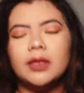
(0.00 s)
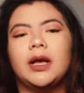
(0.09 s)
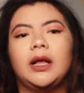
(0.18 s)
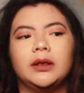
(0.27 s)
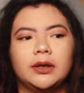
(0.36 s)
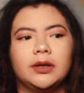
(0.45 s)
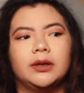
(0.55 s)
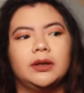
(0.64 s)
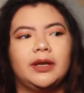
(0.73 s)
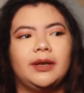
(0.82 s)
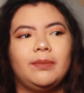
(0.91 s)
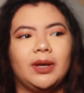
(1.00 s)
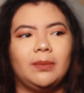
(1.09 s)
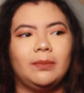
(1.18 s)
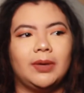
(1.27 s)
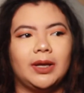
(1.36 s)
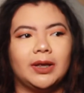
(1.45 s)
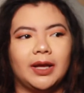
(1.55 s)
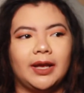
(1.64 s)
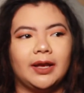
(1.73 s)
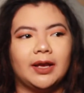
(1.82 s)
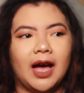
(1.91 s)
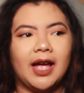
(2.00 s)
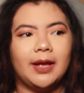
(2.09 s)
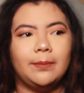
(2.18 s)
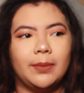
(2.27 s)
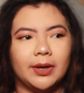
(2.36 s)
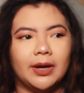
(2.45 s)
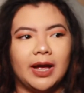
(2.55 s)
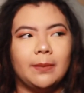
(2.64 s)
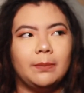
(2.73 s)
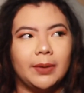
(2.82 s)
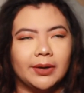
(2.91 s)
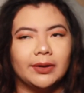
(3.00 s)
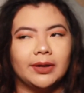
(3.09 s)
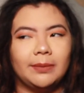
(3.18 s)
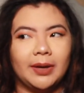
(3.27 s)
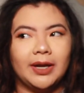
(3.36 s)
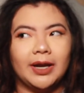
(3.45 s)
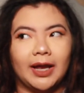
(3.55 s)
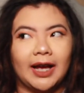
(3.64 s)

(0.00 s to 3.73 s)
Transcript: that literally made me like, I barely made it.